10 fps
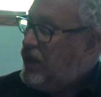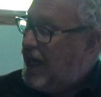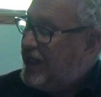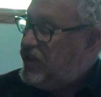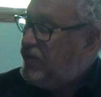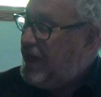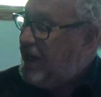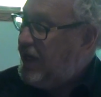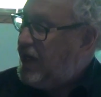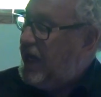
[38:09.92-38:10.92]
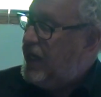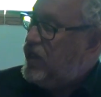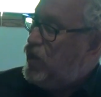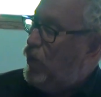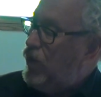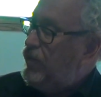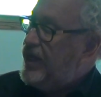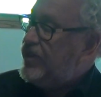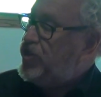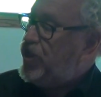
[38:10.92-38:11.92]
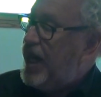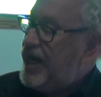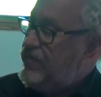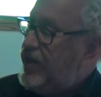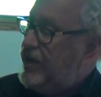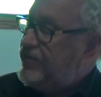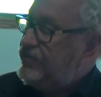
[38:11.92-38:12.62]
God speaking again, you will be ashamed